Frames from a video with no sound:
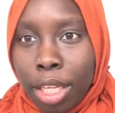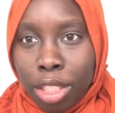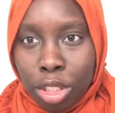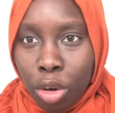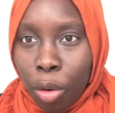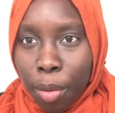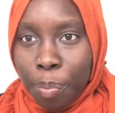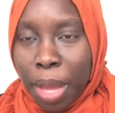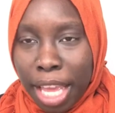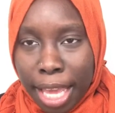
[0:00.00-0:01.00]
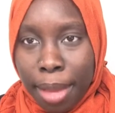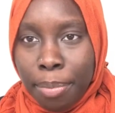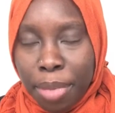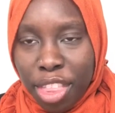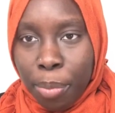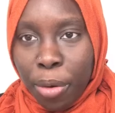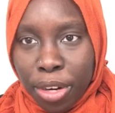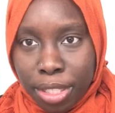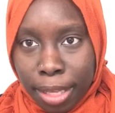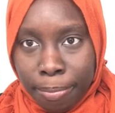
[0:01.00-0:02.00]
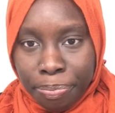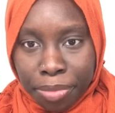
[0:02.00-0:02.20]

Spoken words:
So don't make him be the person